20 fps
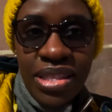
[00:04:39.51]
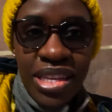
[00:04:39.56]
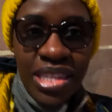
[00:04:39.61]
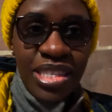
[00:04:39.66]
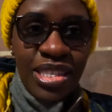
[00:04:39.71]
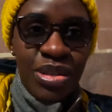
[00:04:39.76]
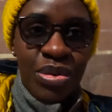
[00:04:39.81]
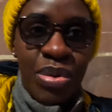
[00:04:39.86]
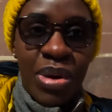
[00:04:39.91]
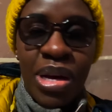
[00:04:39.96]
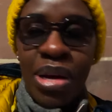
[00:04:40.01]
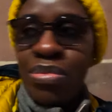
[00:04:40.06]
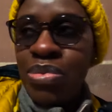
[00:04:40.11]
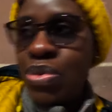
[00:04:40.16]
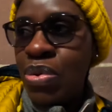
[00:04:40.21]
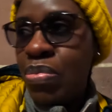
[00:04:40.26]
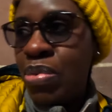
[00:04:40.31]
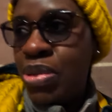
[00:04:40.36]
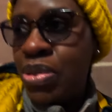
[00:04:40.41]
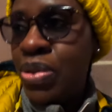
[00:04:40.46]
that is why I'm
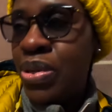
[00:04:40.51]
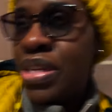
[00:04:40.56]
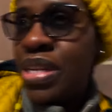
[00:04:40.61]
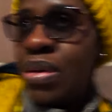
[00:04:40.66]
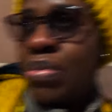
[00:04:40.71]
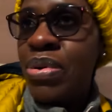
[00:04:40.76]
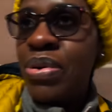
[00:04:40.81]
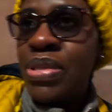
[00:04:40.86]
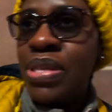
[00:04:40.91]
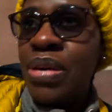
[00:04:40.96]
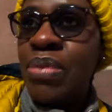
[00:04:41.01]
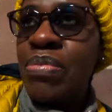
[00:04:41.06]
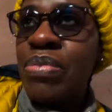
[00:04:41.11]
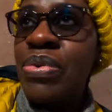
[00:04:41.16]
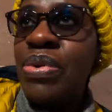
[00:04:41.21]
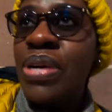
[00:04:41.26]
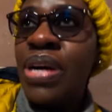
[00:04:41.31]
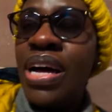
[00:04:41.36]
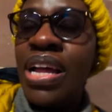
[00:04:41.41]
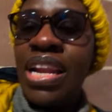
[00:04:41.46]
so passionate about them.
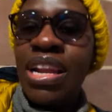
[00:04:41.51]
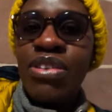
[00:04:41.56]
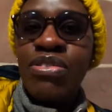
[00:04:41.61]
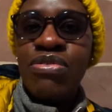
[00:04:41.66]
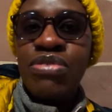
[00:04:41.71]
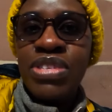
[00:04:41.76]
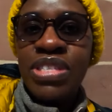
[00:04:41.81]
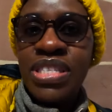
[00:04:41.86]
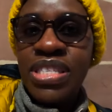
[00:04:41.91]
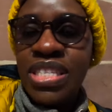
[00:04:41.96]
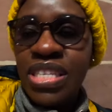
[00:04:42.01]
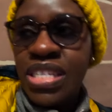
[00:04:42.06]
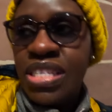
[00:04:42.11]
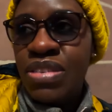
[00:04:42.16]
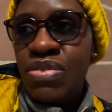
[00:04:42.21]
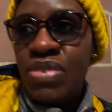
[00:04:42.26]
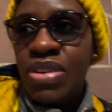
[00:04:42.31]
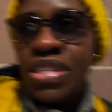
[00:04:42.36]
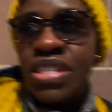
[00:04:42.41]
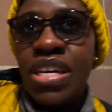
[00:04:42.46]
I love visiting
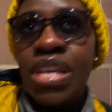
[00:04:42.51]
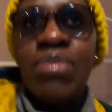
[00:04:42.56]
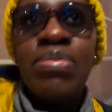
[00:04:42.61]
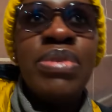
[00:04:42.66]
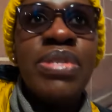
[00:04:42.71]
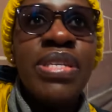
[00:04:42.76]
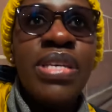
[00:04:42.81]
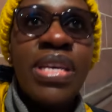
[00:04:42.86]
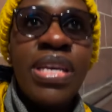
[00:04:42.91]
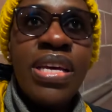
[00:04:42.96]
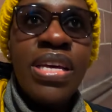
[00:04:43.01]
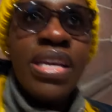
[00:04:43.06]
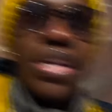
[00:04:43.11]
different types.